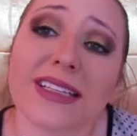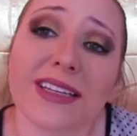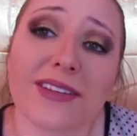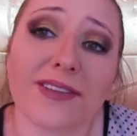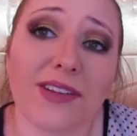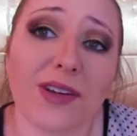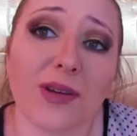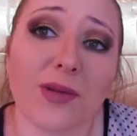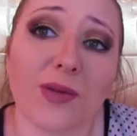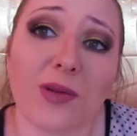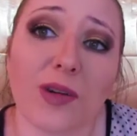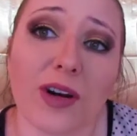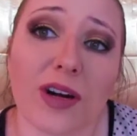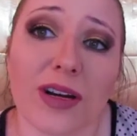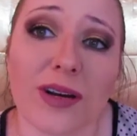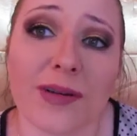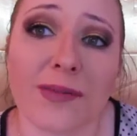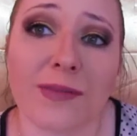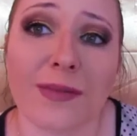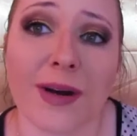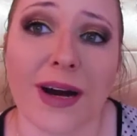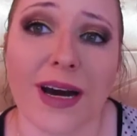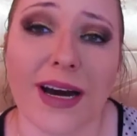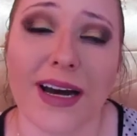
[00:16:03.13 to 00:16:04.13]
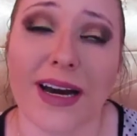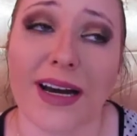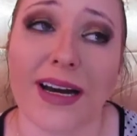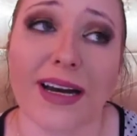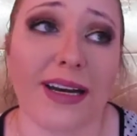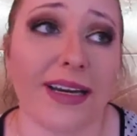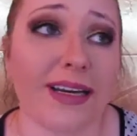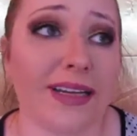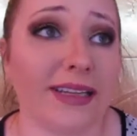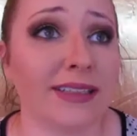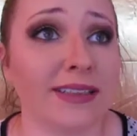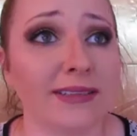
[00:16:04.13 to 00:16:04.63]
If you want
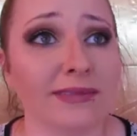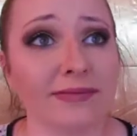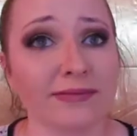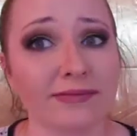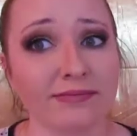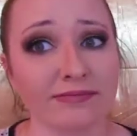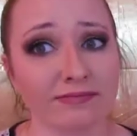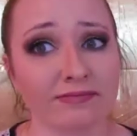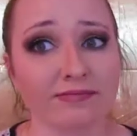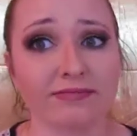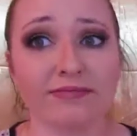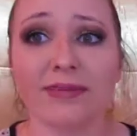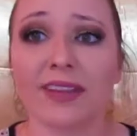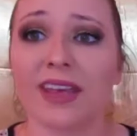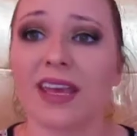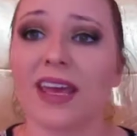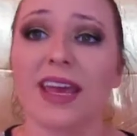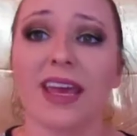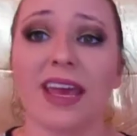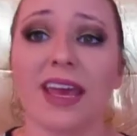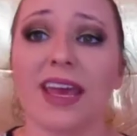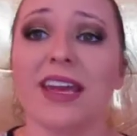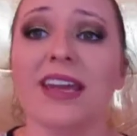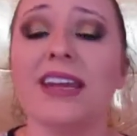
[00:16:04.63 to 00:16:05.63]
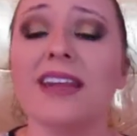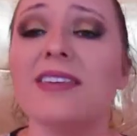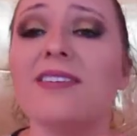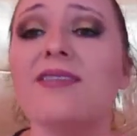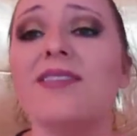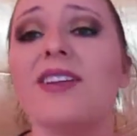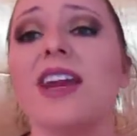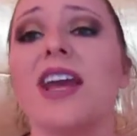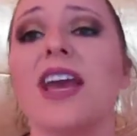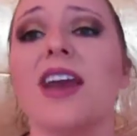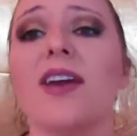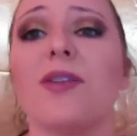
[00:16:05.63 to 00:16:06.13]
my end of the
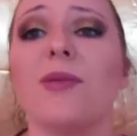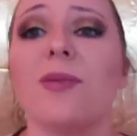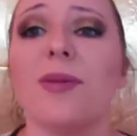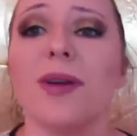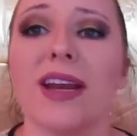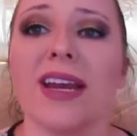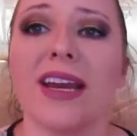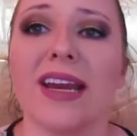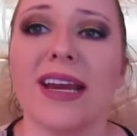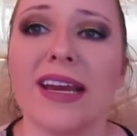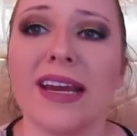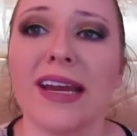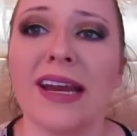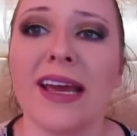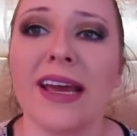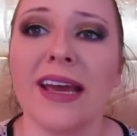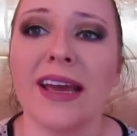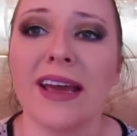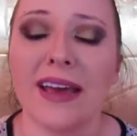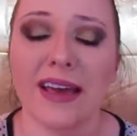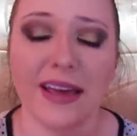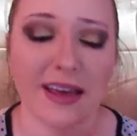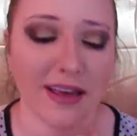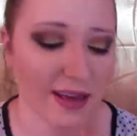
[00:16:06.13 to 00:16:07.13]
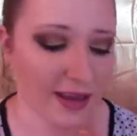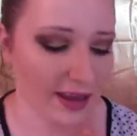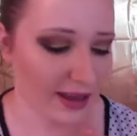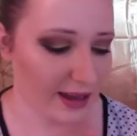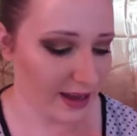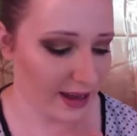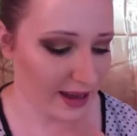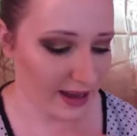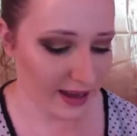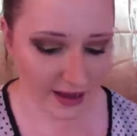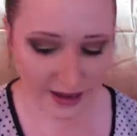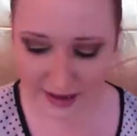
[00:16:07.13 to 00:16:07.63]
video opinion,
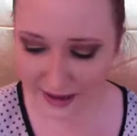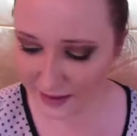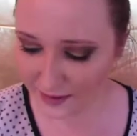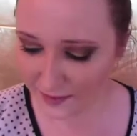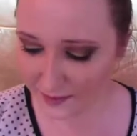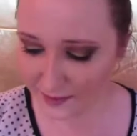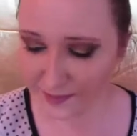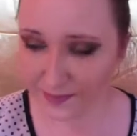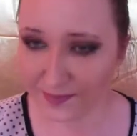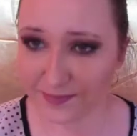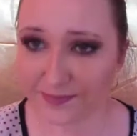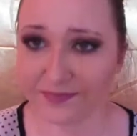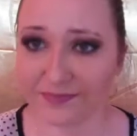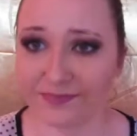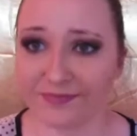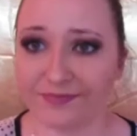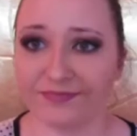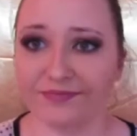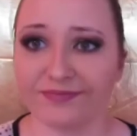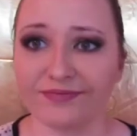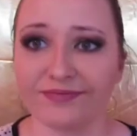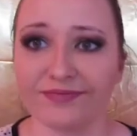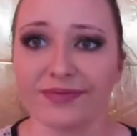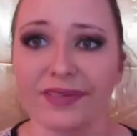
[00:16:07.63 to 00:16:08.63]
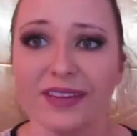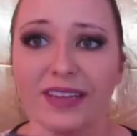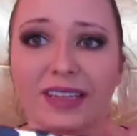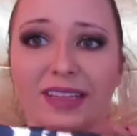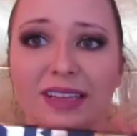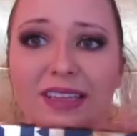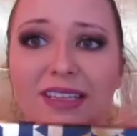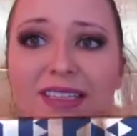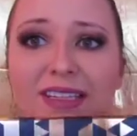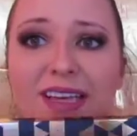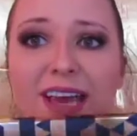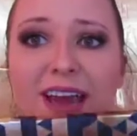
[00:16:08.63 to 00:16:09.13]
um,
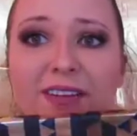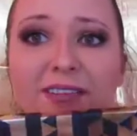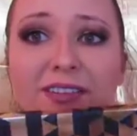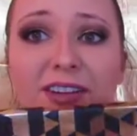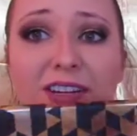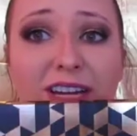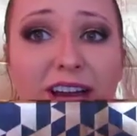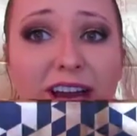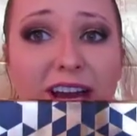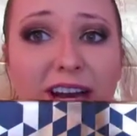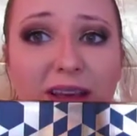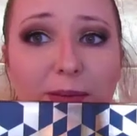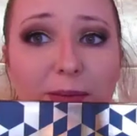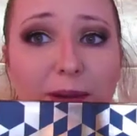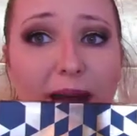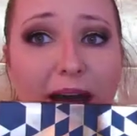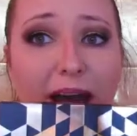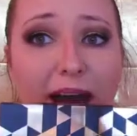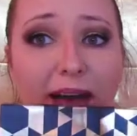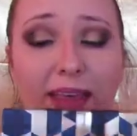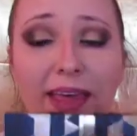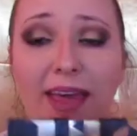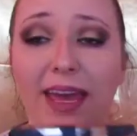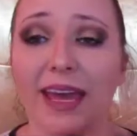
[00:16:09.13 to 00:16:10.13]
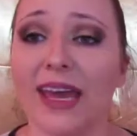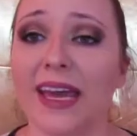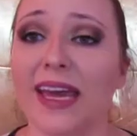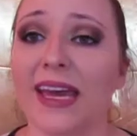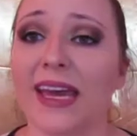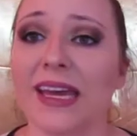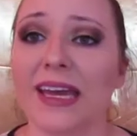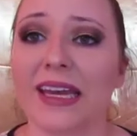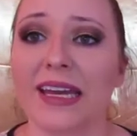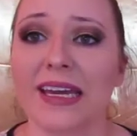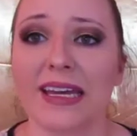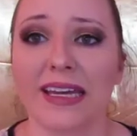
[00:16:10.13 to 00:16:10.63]
this Aphrodite palette
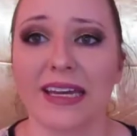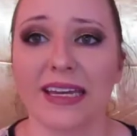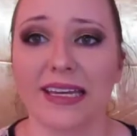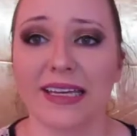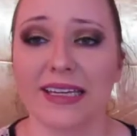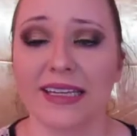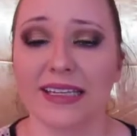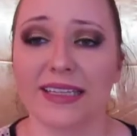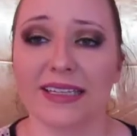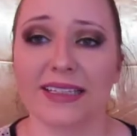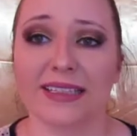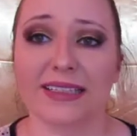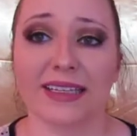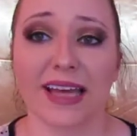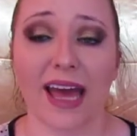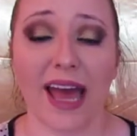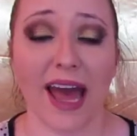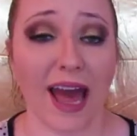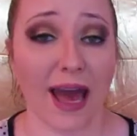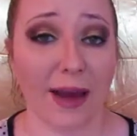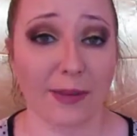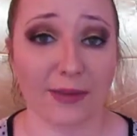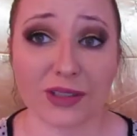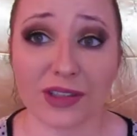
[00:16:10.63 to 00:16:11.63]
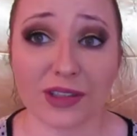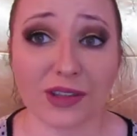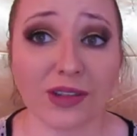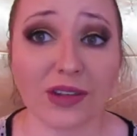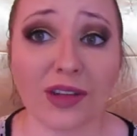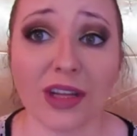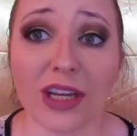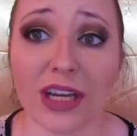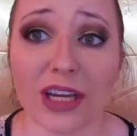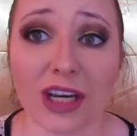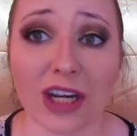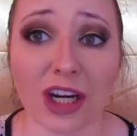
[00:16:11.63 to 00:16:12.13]
is
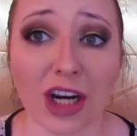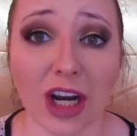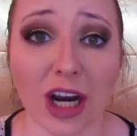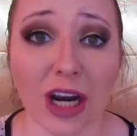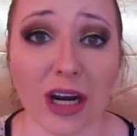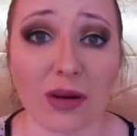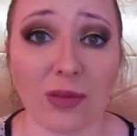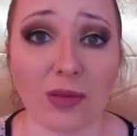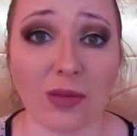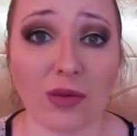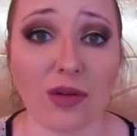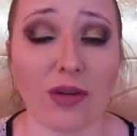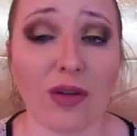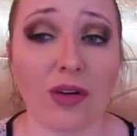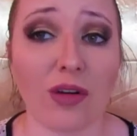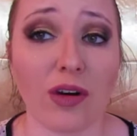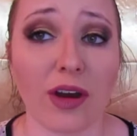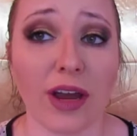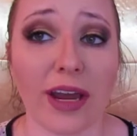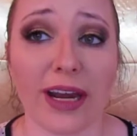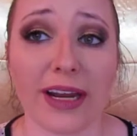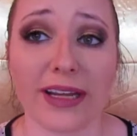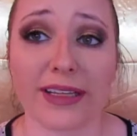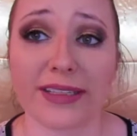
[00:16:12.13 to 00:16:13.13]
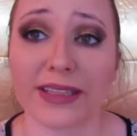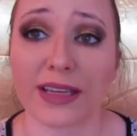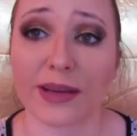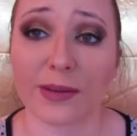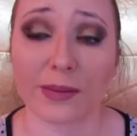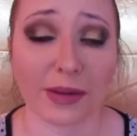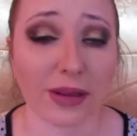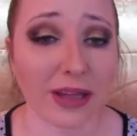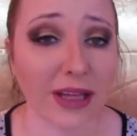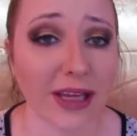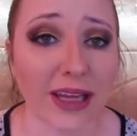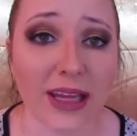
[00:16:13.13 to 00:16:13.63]
absolutely incredible. It is
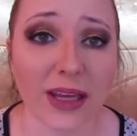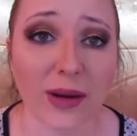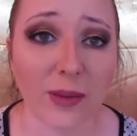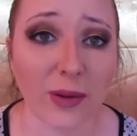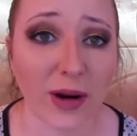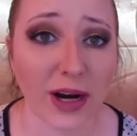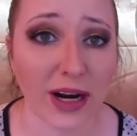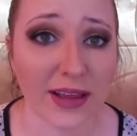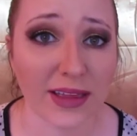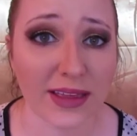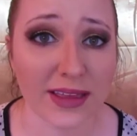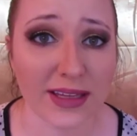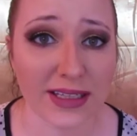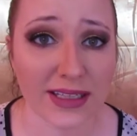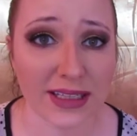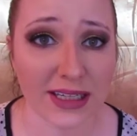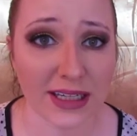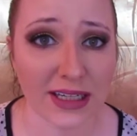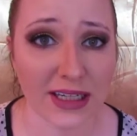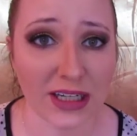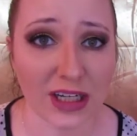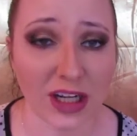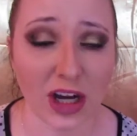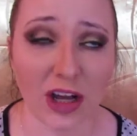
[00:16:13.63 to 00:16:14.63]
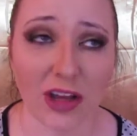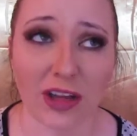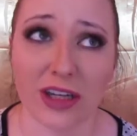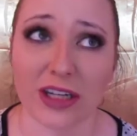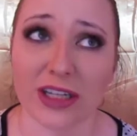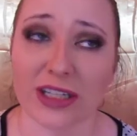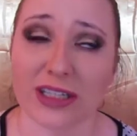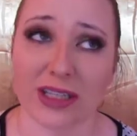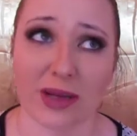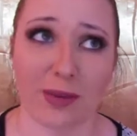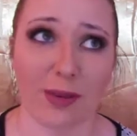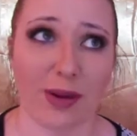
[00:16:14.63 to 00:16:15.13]
completely worth the
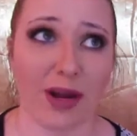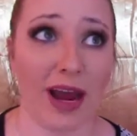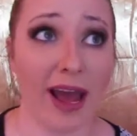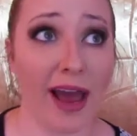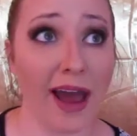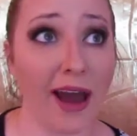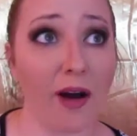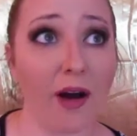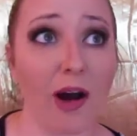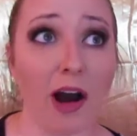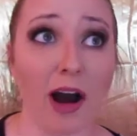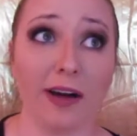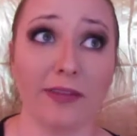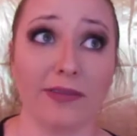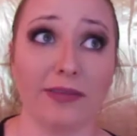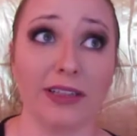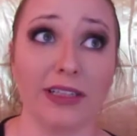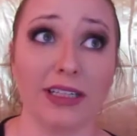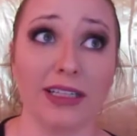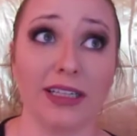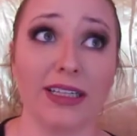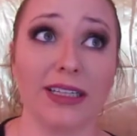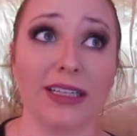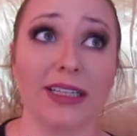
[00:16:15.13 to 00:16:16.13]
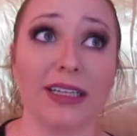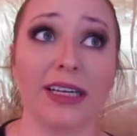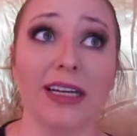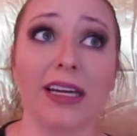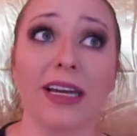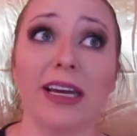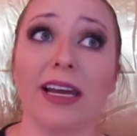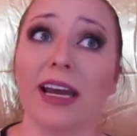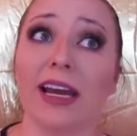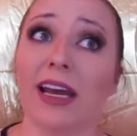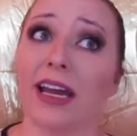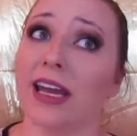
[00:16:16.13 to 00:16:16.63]
$10. I mean, how often
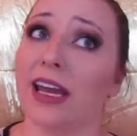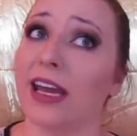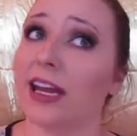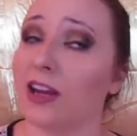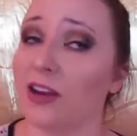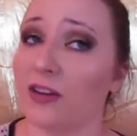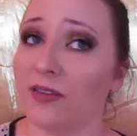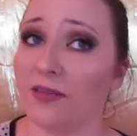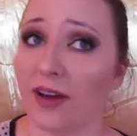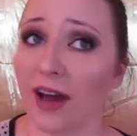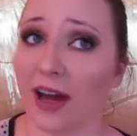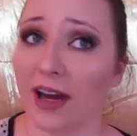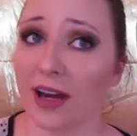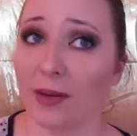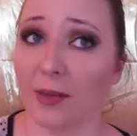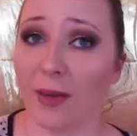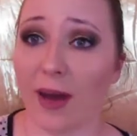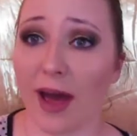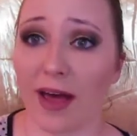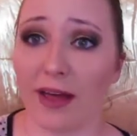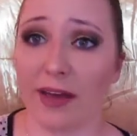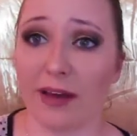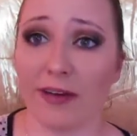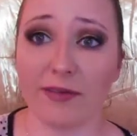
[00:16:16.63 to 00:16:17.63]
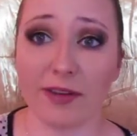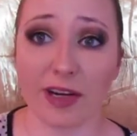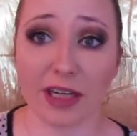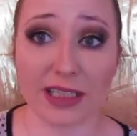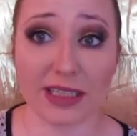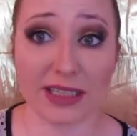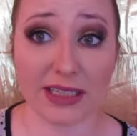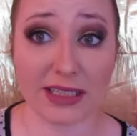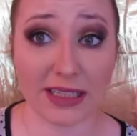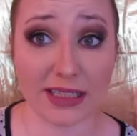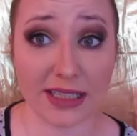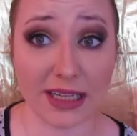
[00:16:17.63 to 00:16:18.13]
can you find a palette
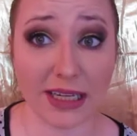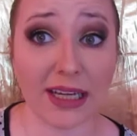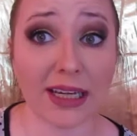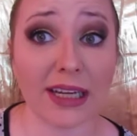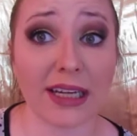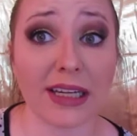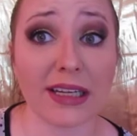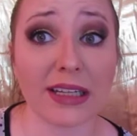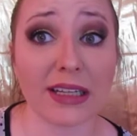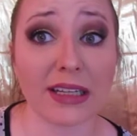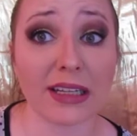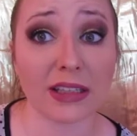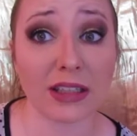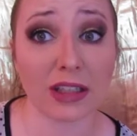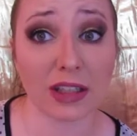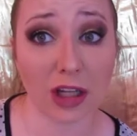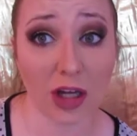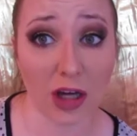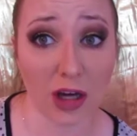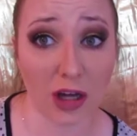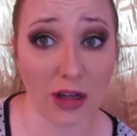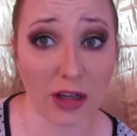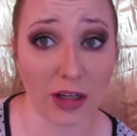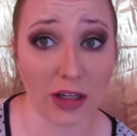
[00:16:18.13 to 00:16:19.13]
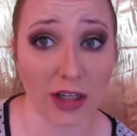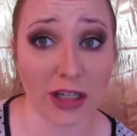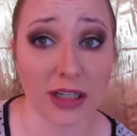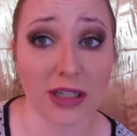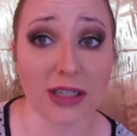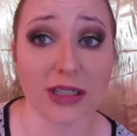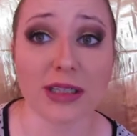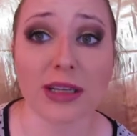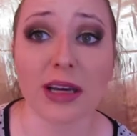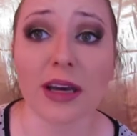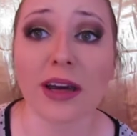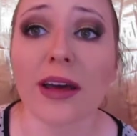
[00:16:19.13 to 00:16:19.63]
for
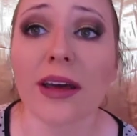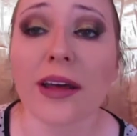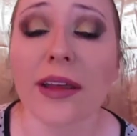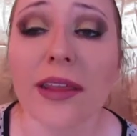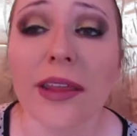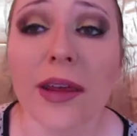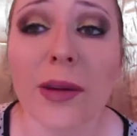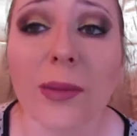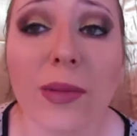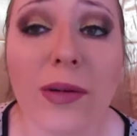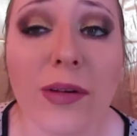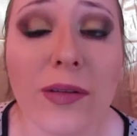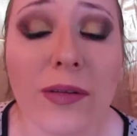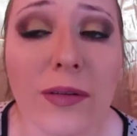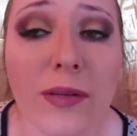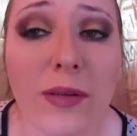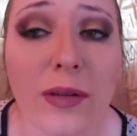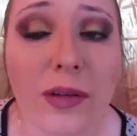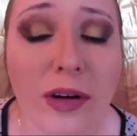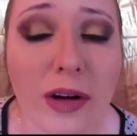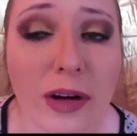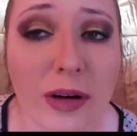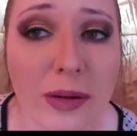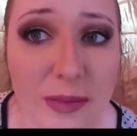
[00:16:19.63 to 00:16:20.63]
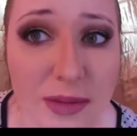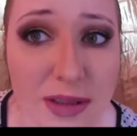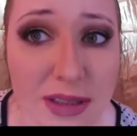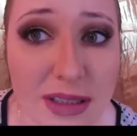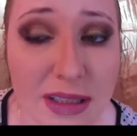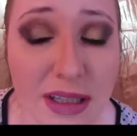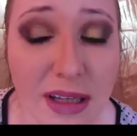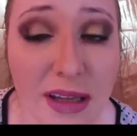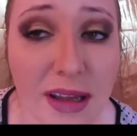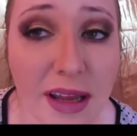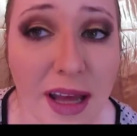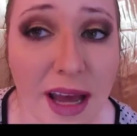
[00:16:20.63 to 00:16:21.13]
$10 that
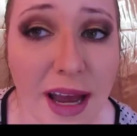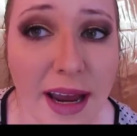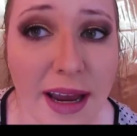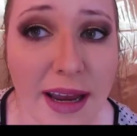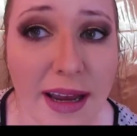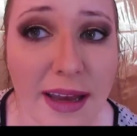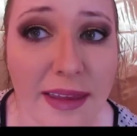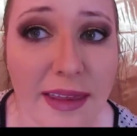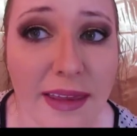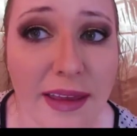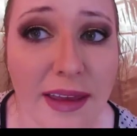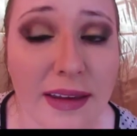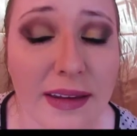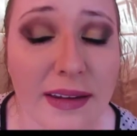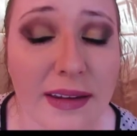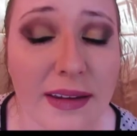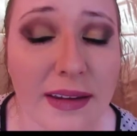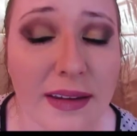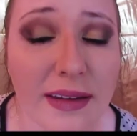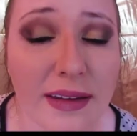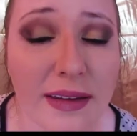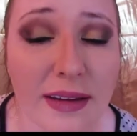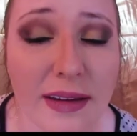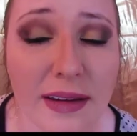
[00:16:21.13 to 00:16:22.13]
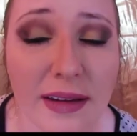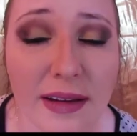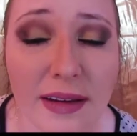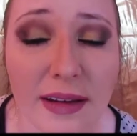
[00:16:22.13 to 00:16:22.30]
performs like this.